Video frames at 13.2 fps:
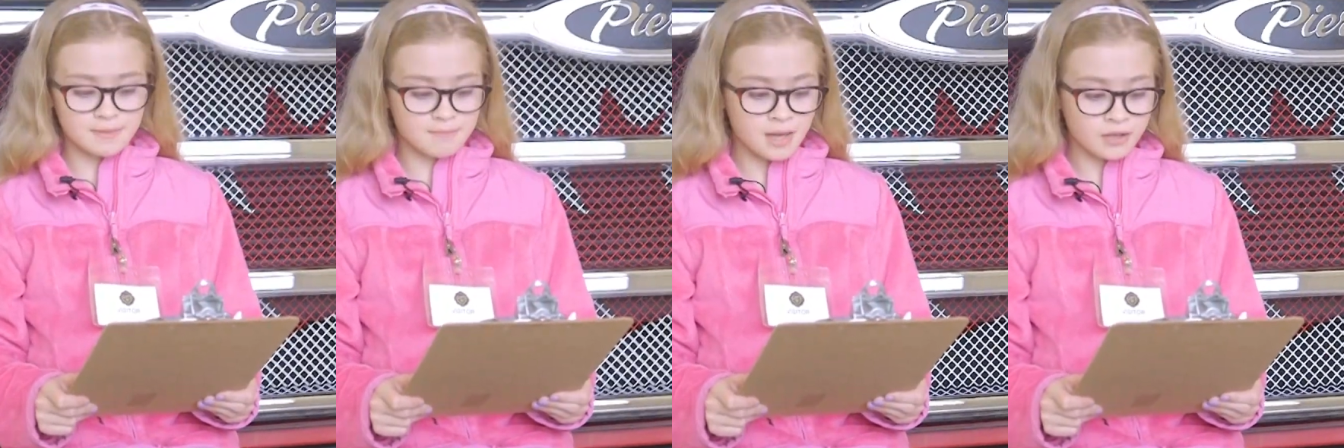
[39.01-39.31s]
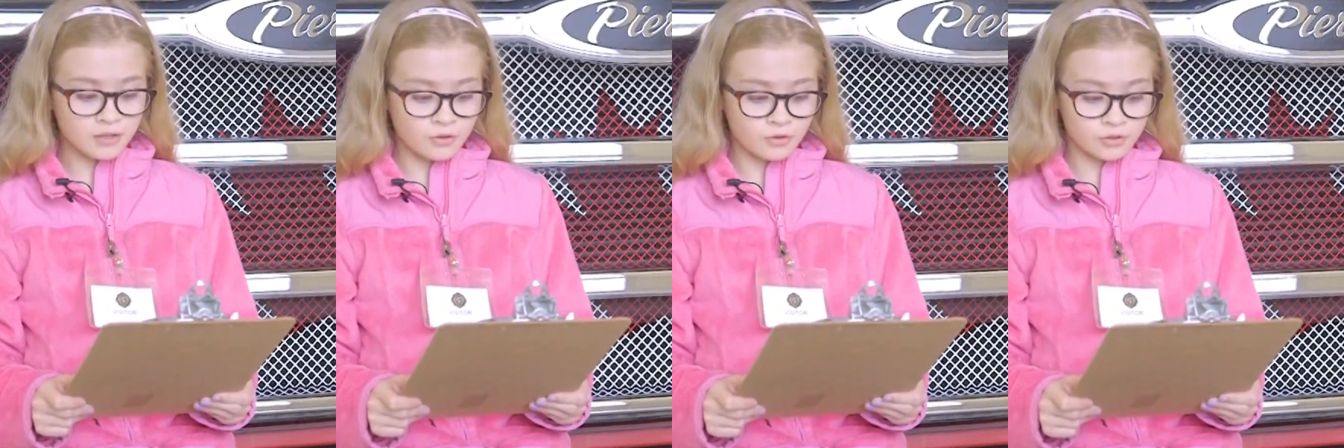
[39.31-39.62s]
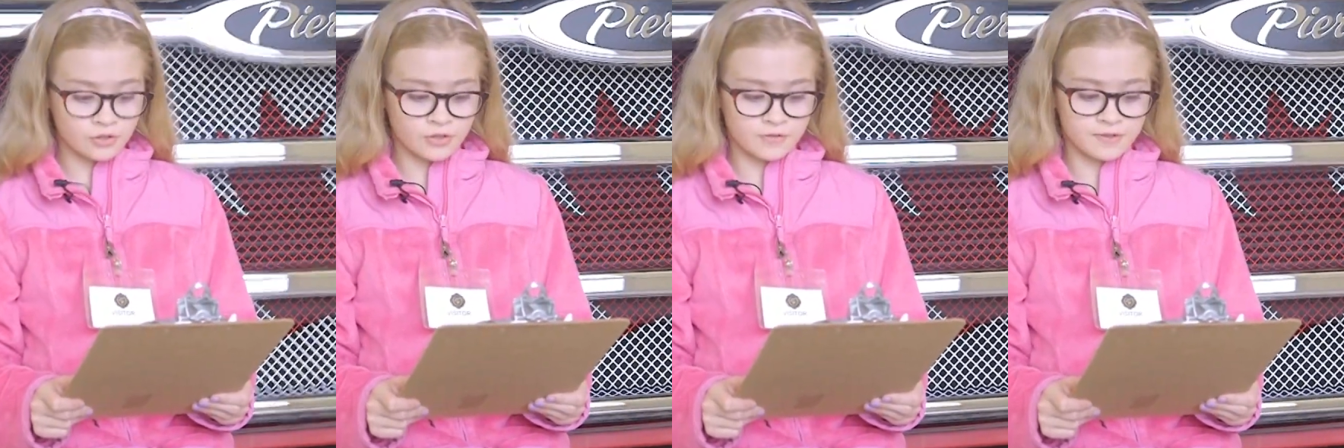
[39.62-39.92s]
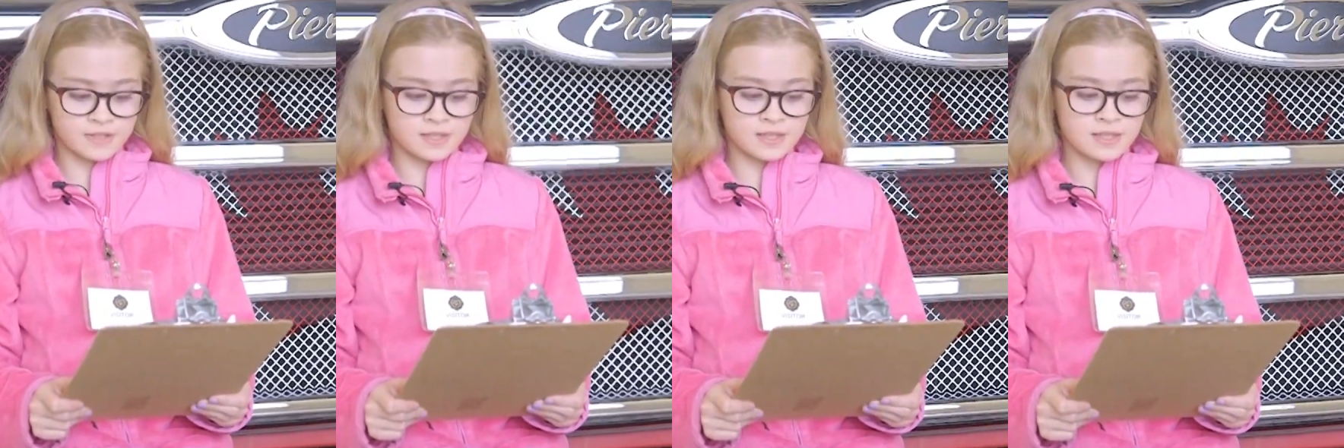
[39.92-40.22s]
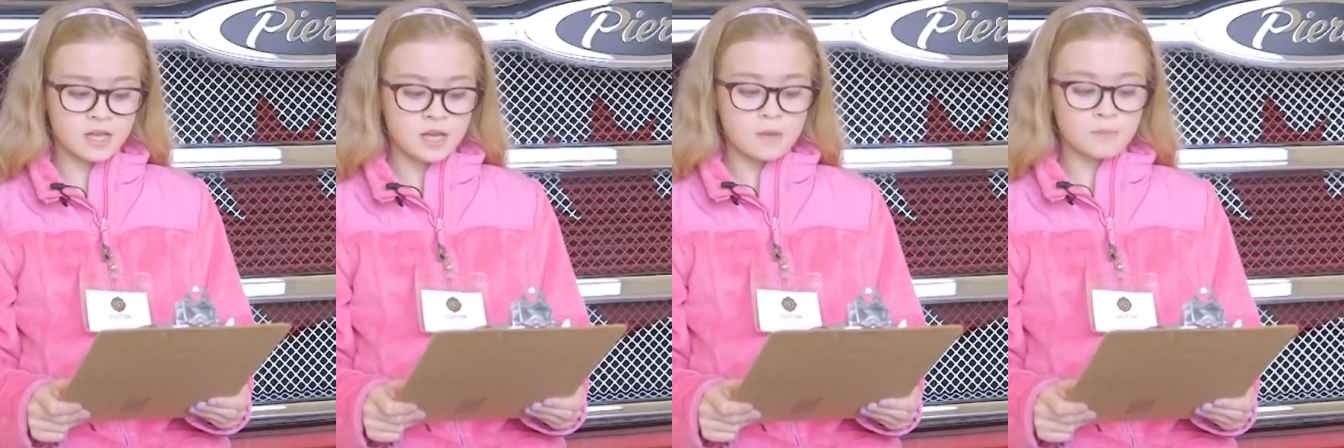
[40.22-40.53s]
medical
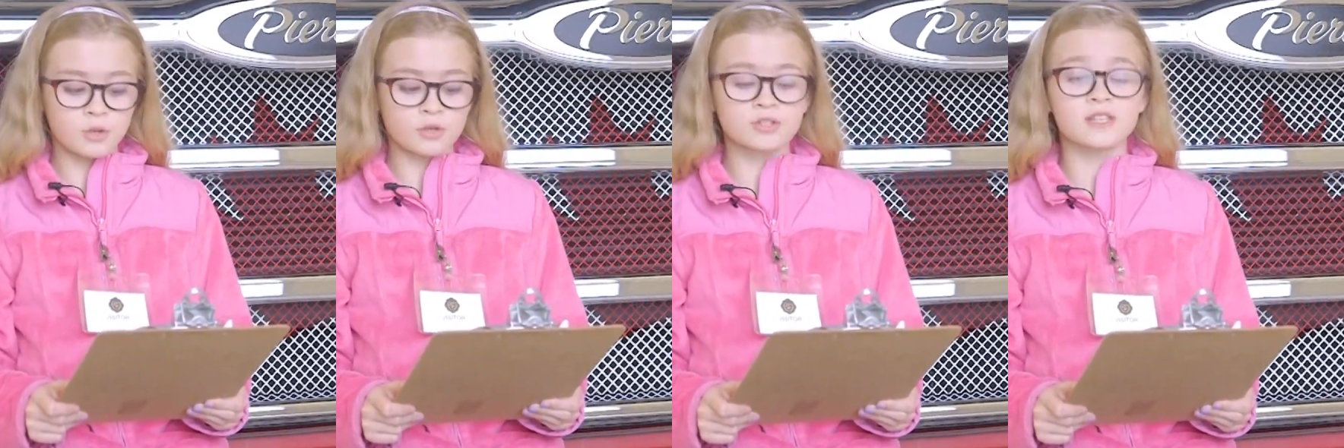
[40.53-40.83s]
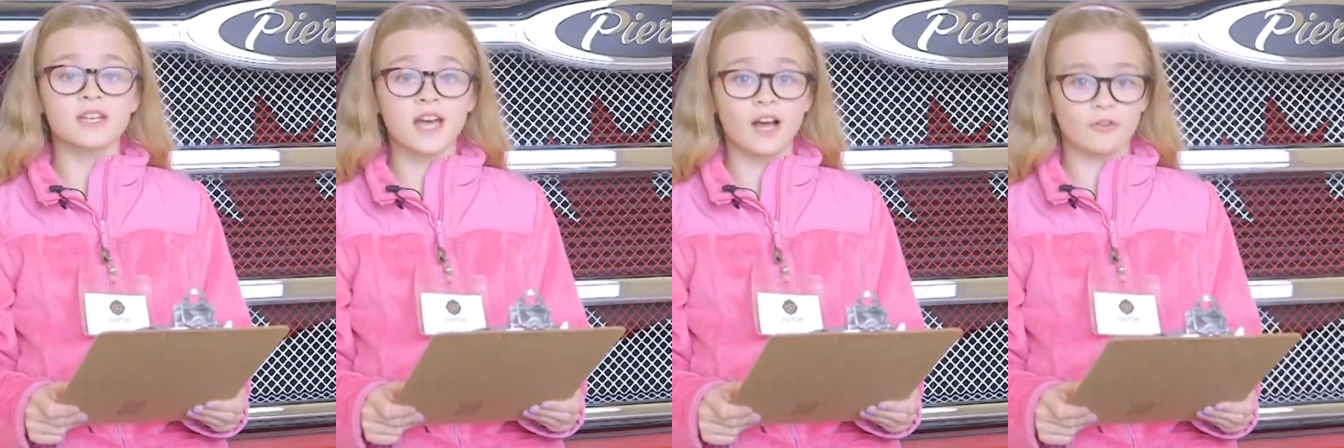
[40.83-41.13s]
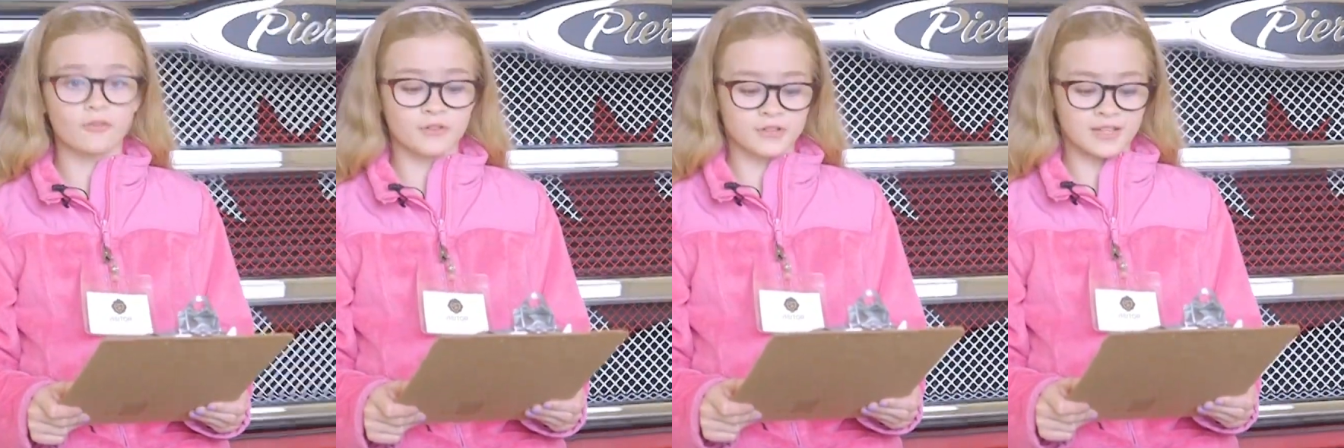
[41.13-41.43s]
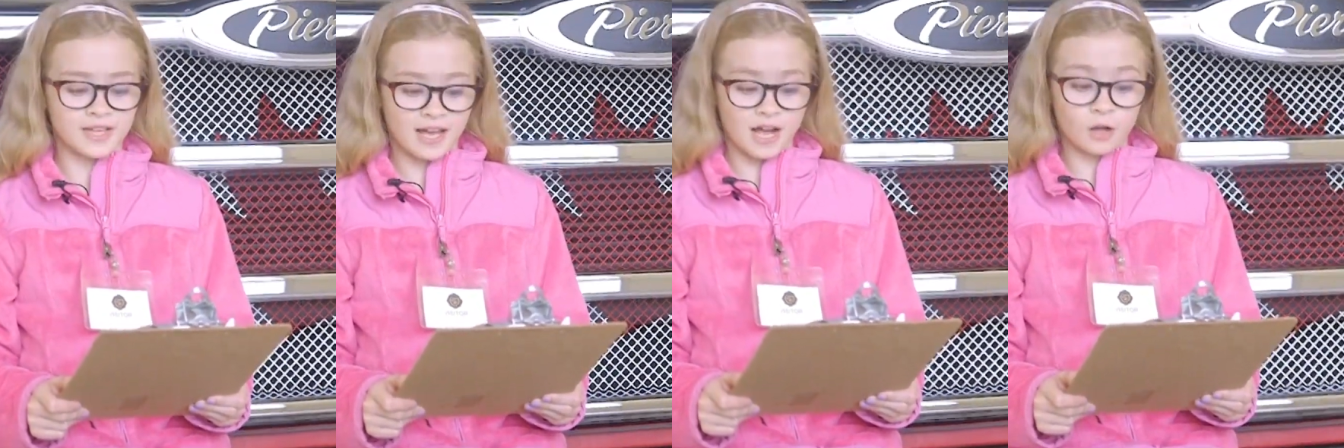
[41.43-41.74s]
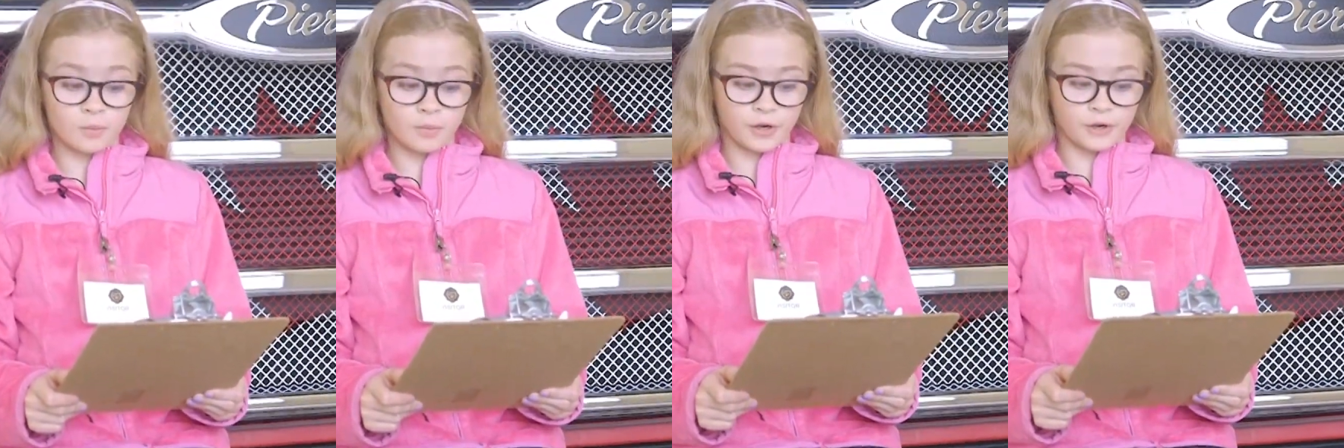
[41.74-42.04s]
services personnel for St.
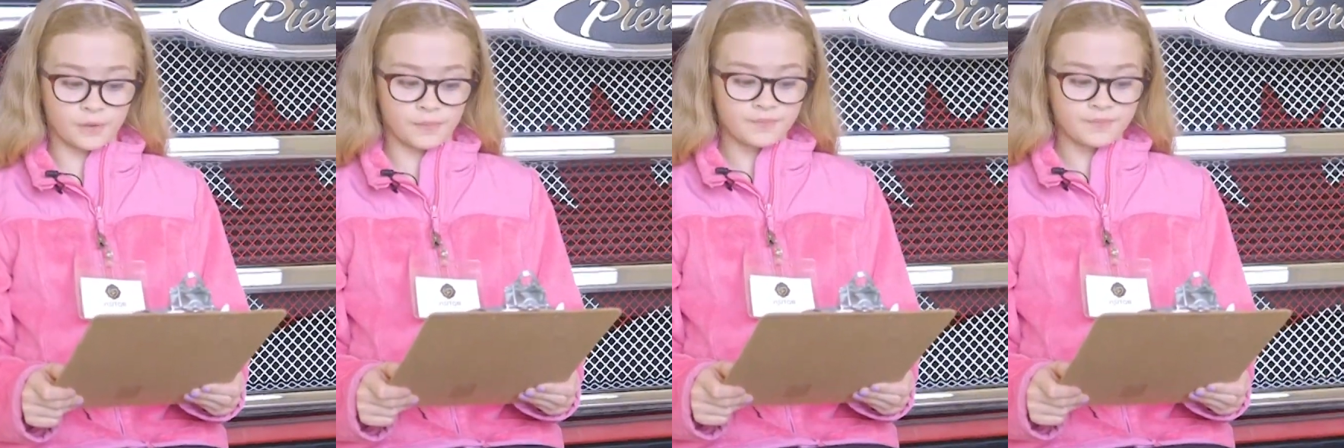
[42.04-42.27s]
Albert?